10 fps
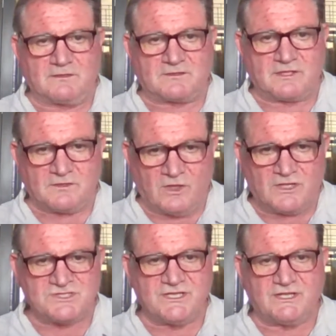
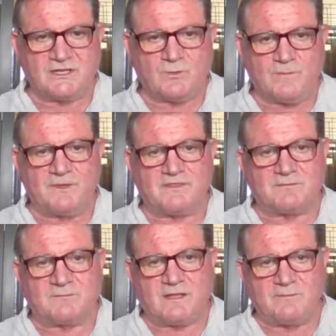technology and equipment
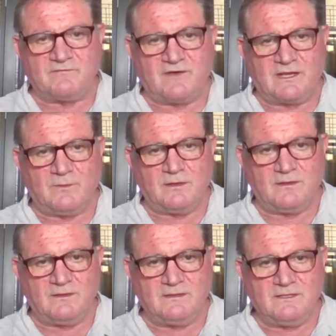that became
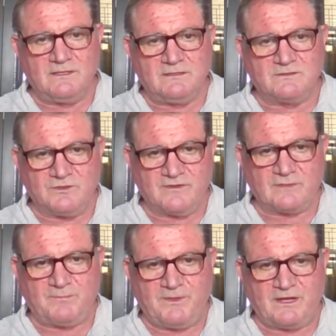available
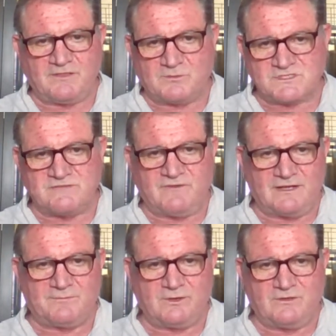during that period, that was
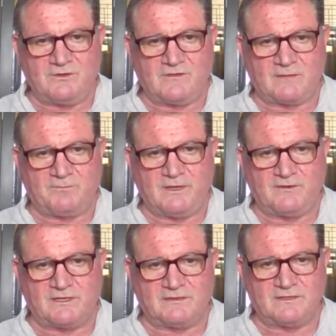developed during that
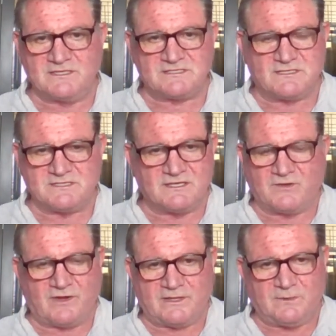period, is
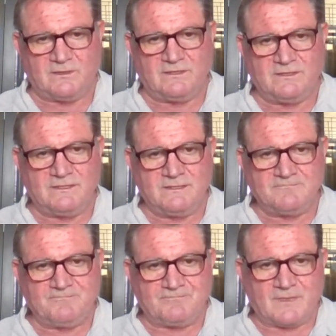incredible.
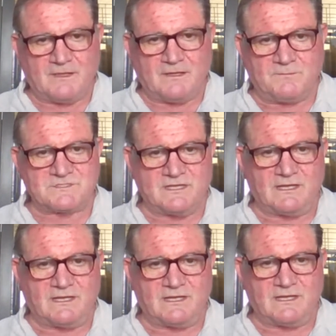
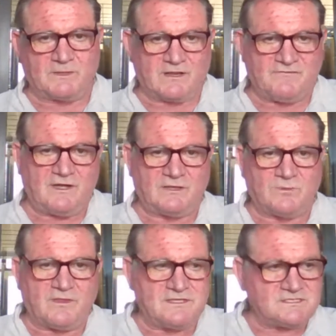But what I
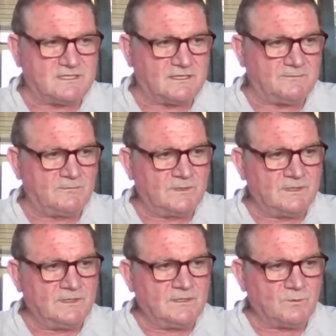find with these
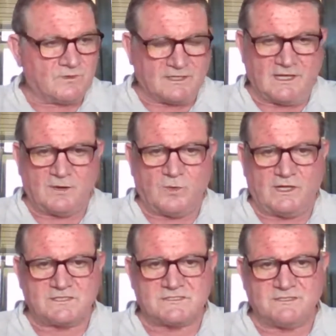with the young
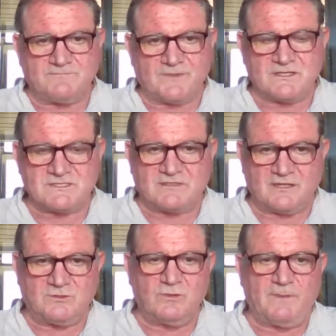wines is
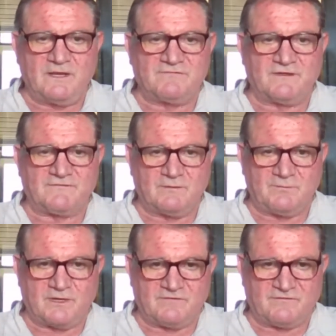that they do benefit
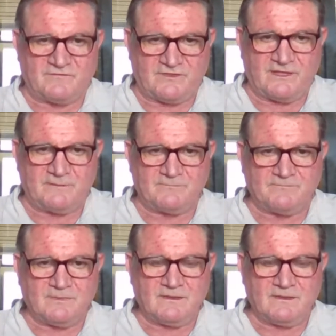from a bit of air.